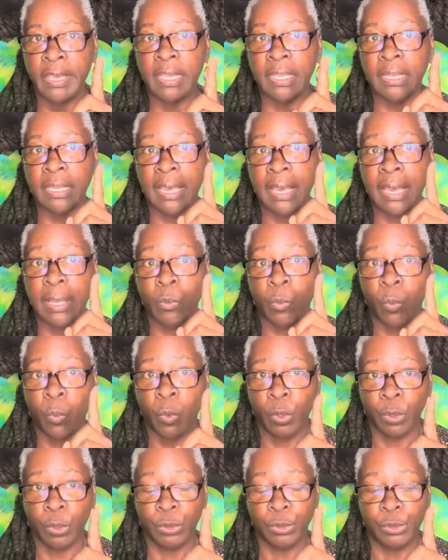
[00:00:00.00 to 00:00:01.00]
it got
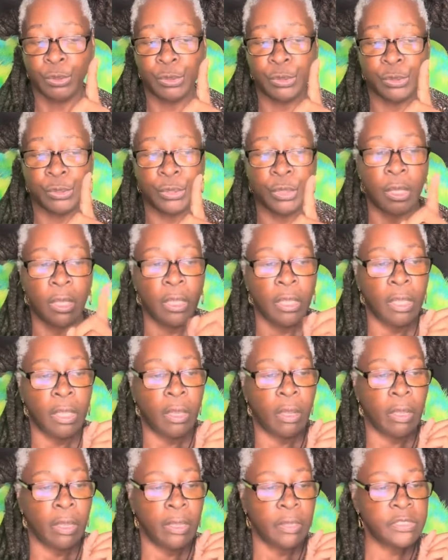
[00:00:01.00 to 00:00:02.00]
worse.
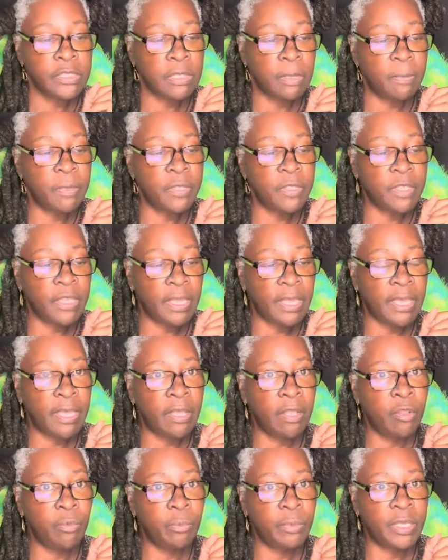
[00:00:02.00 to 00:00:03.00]
Some of the
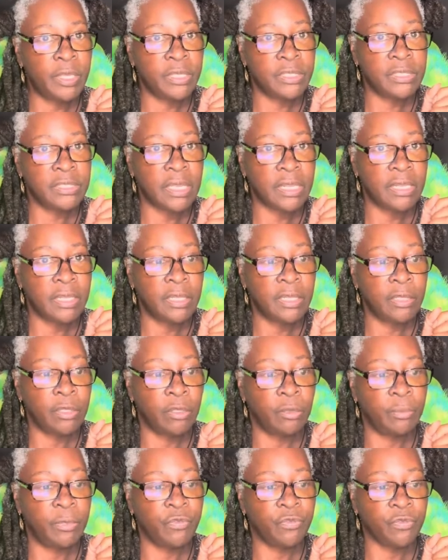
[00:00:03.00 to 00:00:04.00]
ailments that it
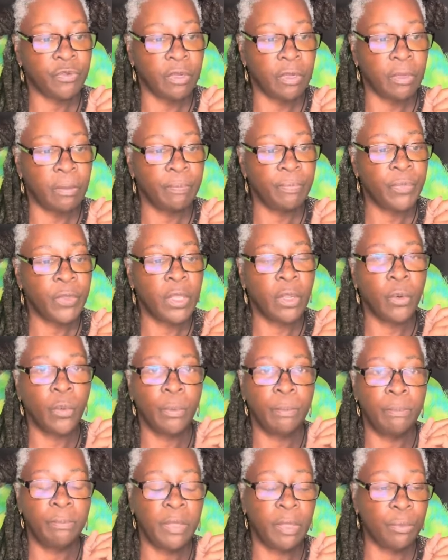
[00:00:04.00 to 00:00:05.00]
healed me from:
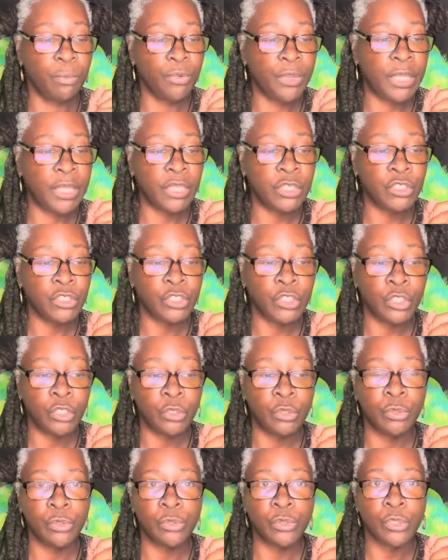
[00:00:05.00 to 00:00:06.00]
memory
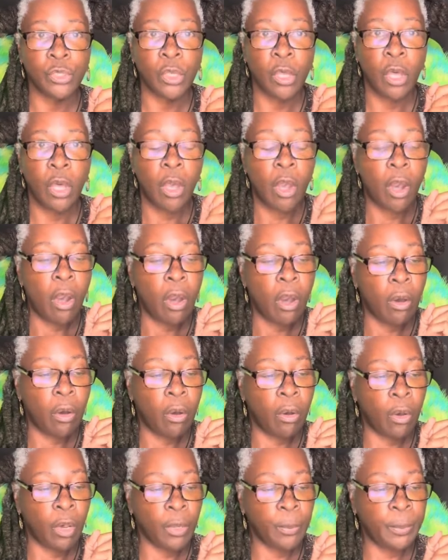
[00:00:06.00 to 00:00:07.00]
issues,
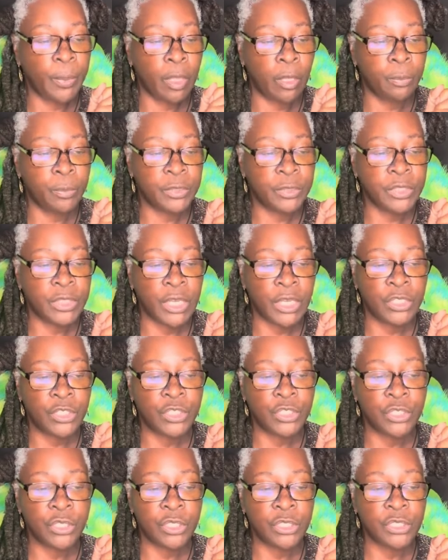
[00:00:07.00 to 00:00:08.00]
heart
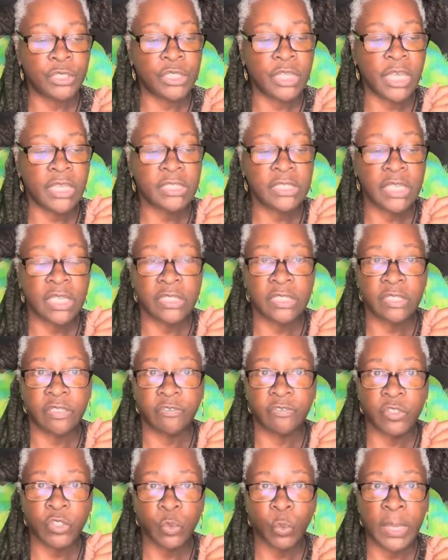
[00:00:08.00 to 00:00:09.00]
palpitations,
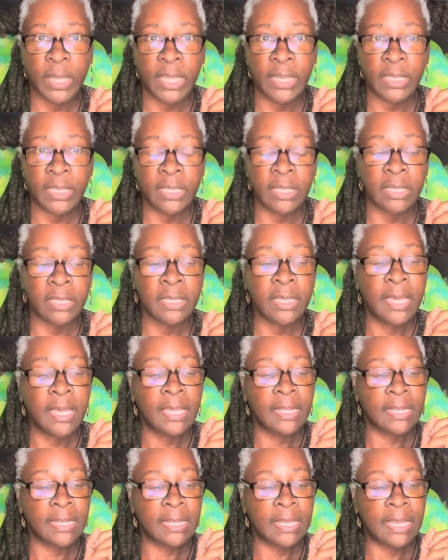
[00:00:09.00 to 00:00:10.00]
excessive sweating,
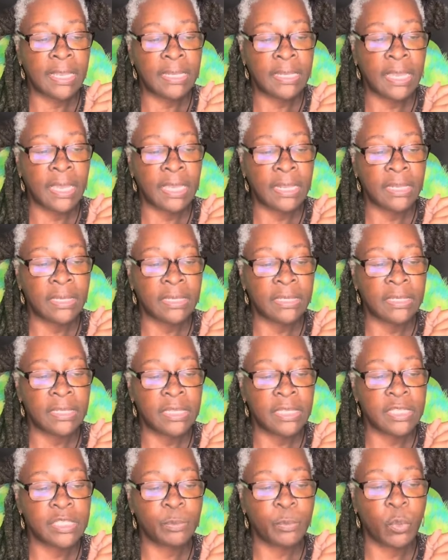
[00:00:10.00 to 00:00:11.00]

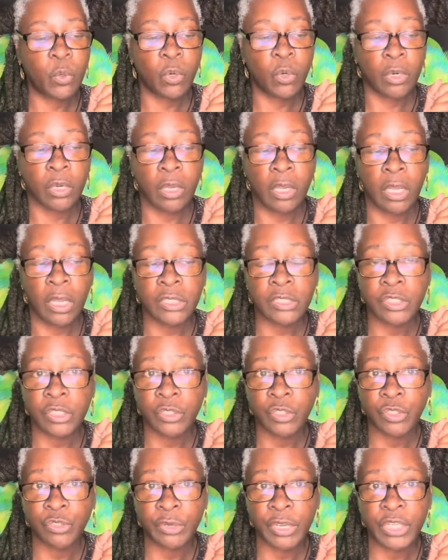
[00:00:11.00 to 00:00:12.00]
lightheadedness, poor
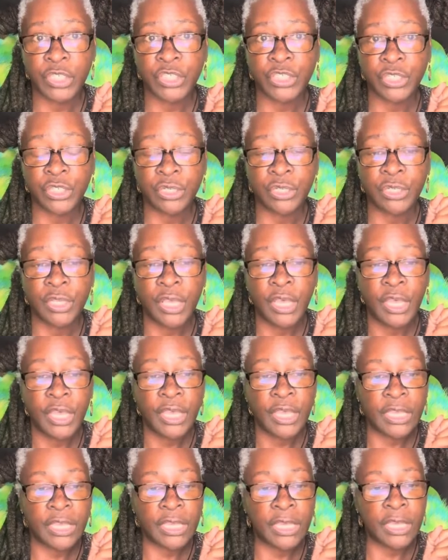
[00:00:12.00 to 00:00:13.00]
concentration,
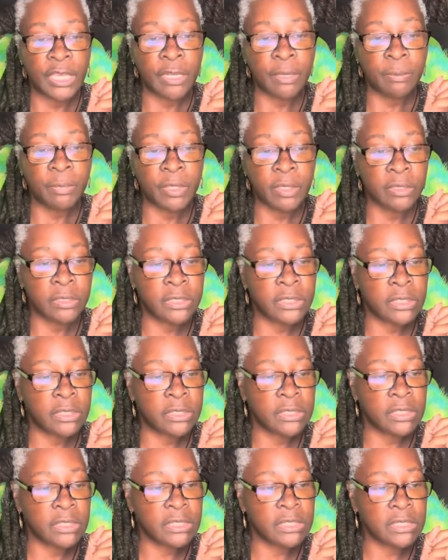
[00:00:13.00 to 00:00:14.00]
inability
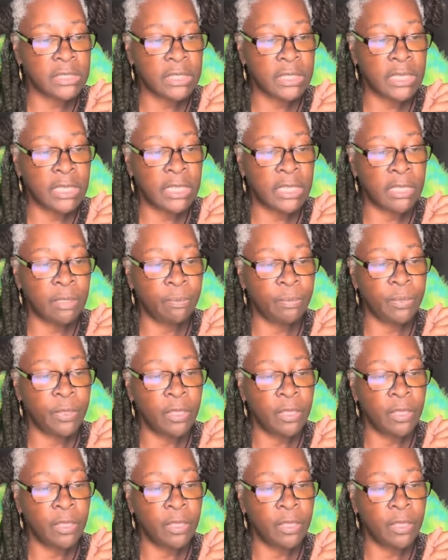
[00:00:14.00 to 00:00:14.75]
to sleep,